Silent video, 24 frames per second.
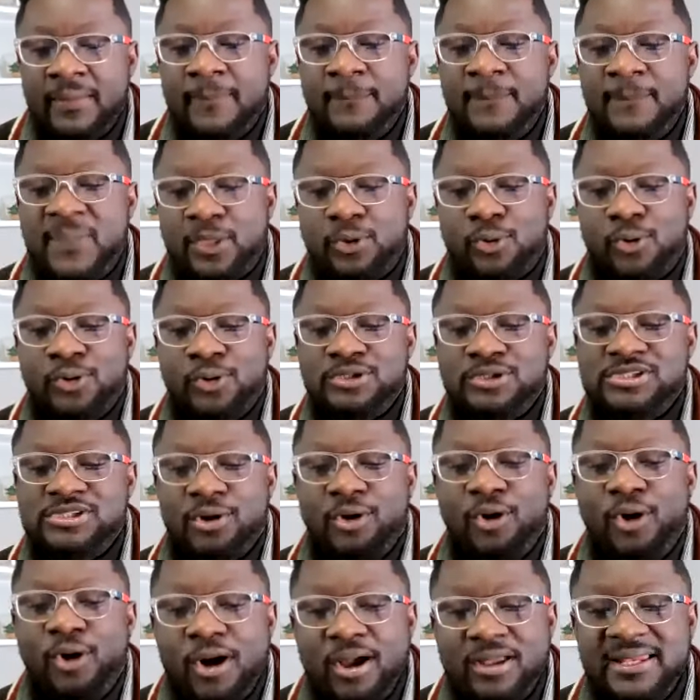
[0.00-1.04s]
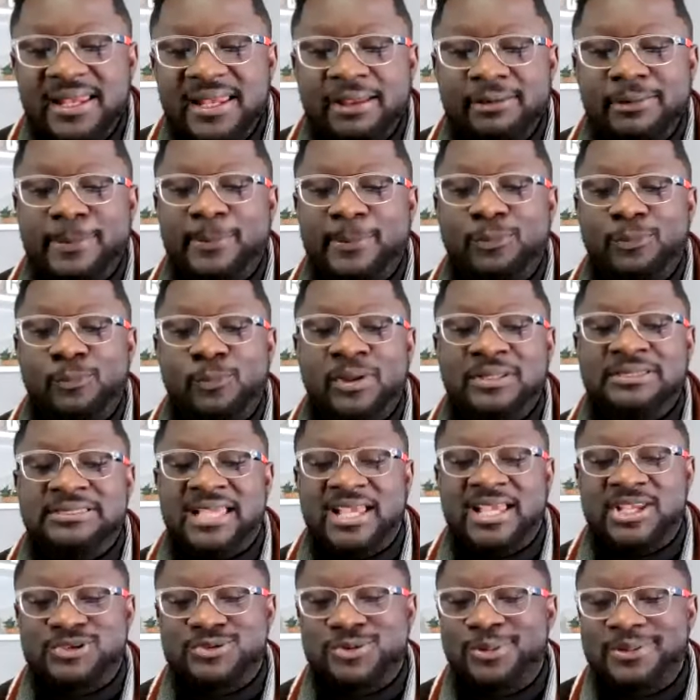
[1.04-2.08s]
because ordinary people want
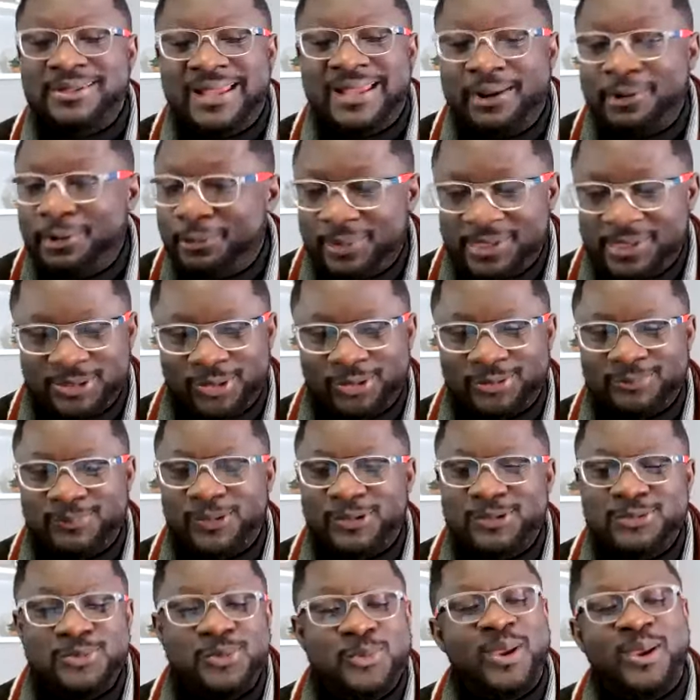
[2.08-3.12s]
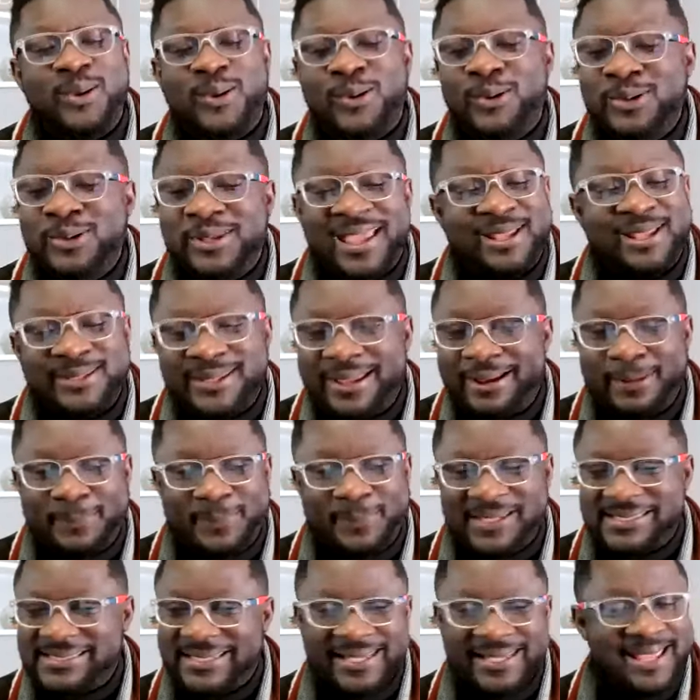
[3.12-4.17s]
extraordinary results, but no ordinary
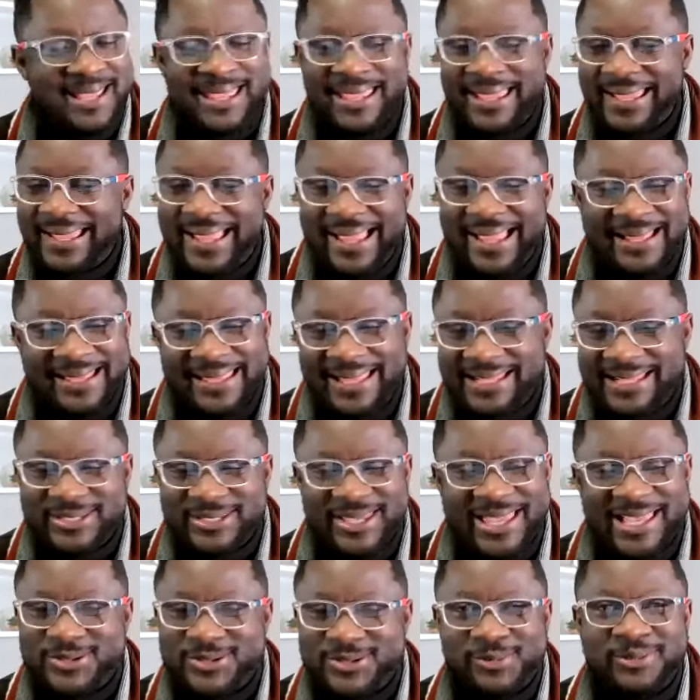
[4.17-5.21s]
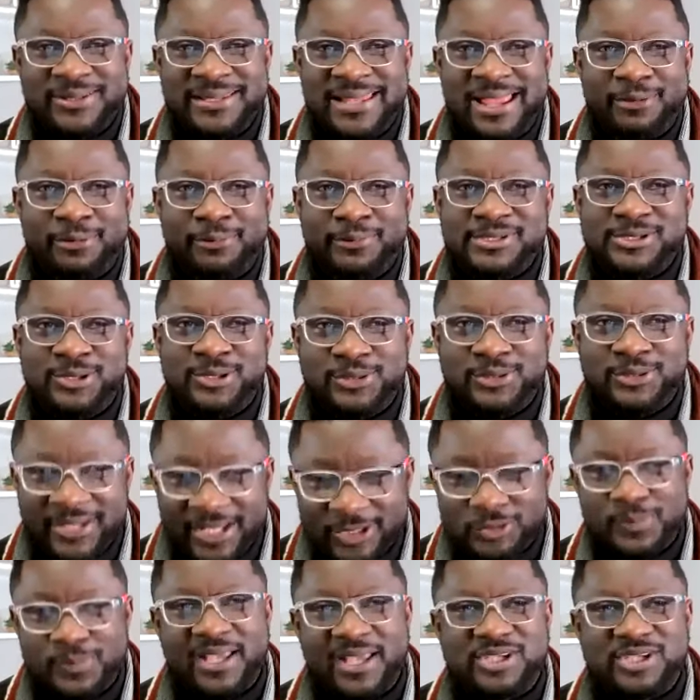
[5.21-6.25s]
person can get extraordinary results. You need to be